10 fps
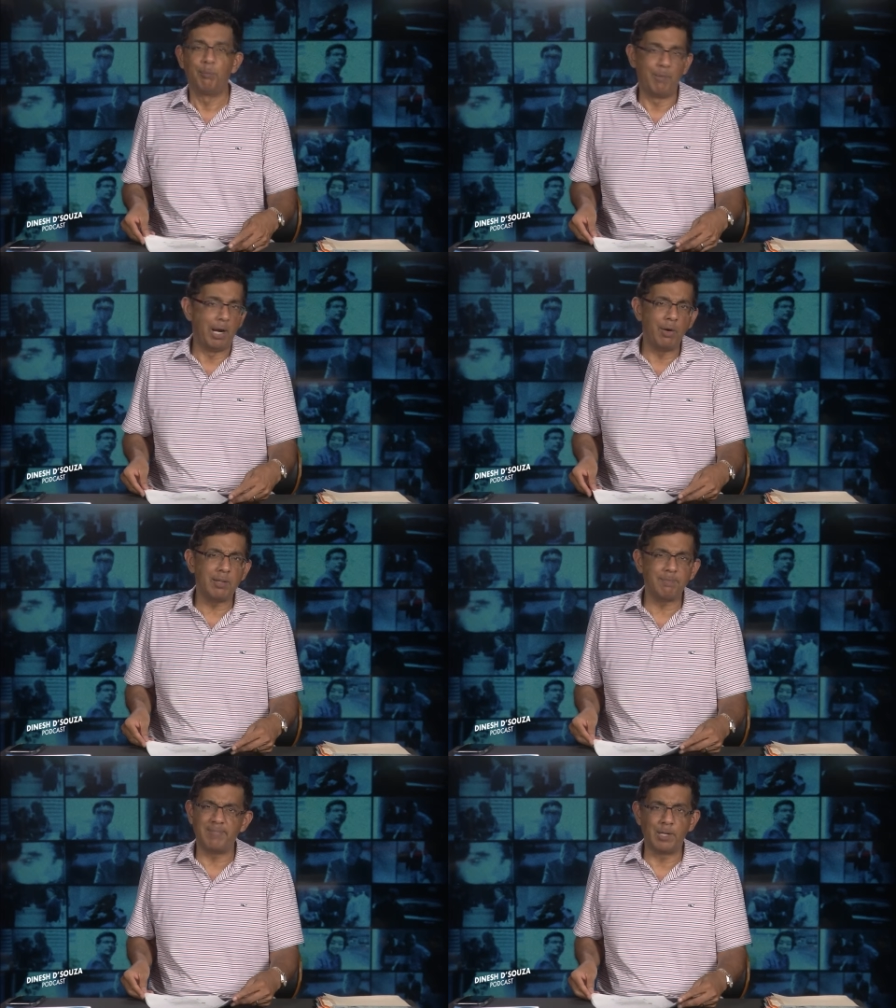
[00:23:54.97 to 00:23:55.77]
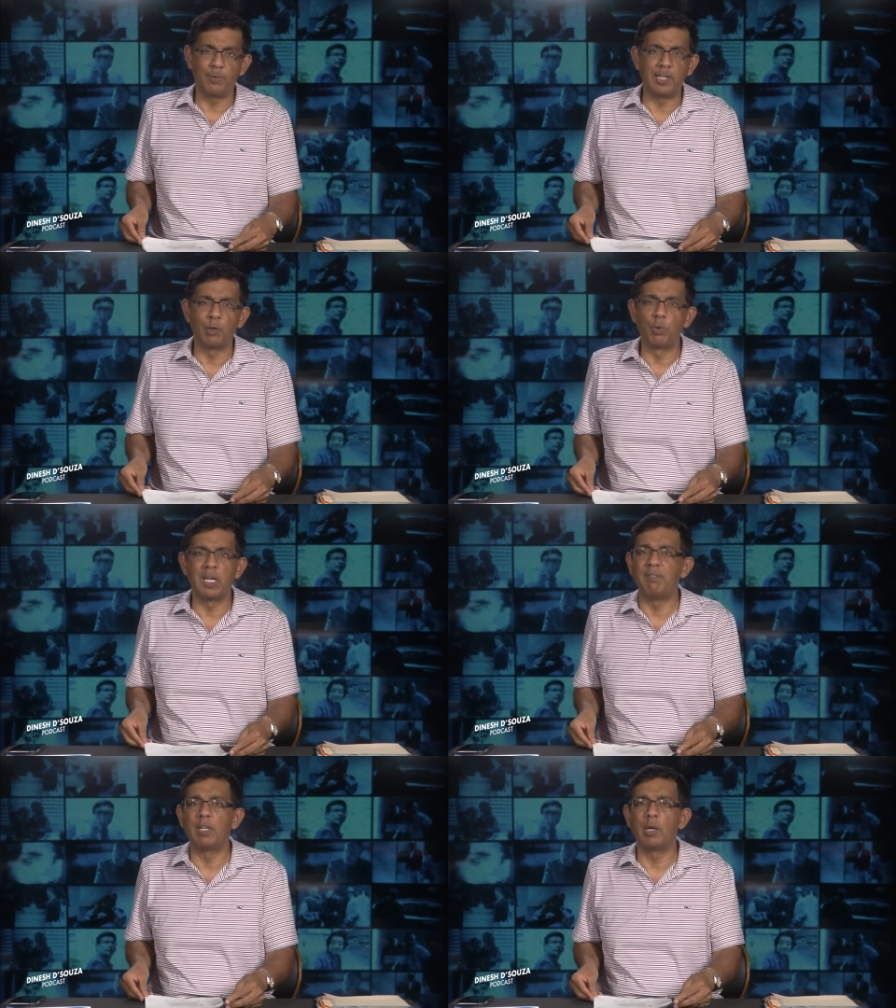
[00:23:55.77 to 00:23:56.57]
Merit, I don't think the
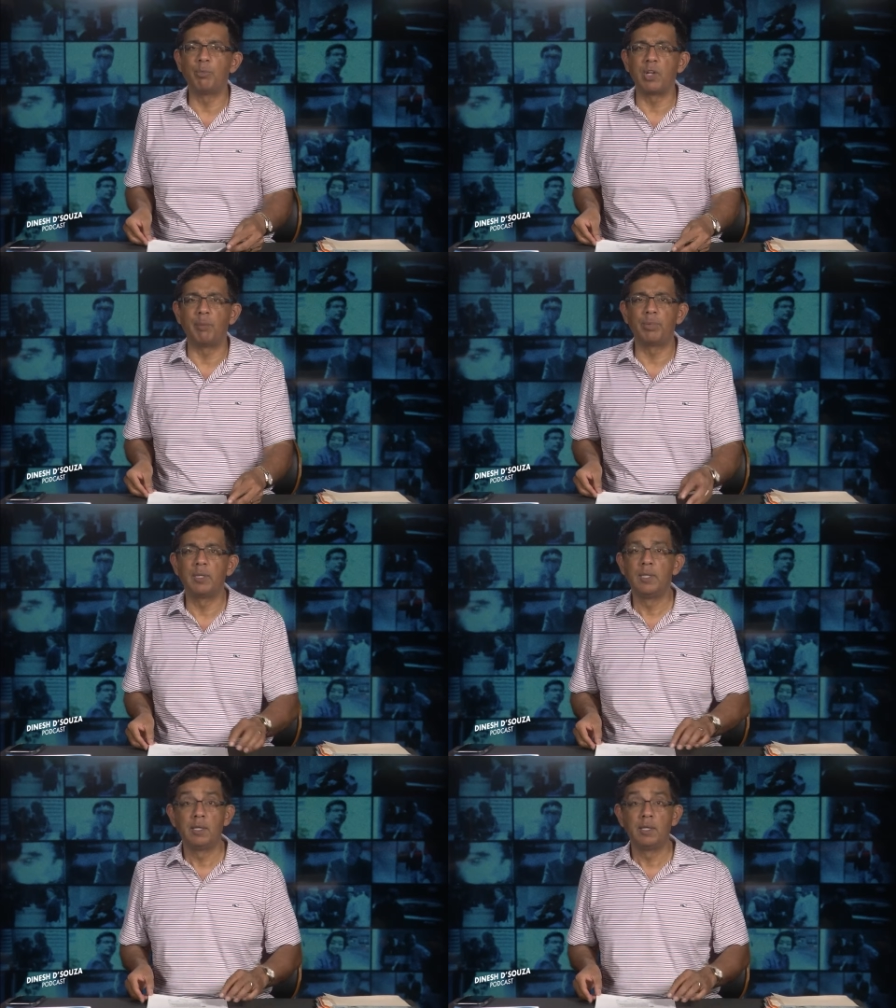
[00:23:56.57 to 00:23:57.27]
word even comes up.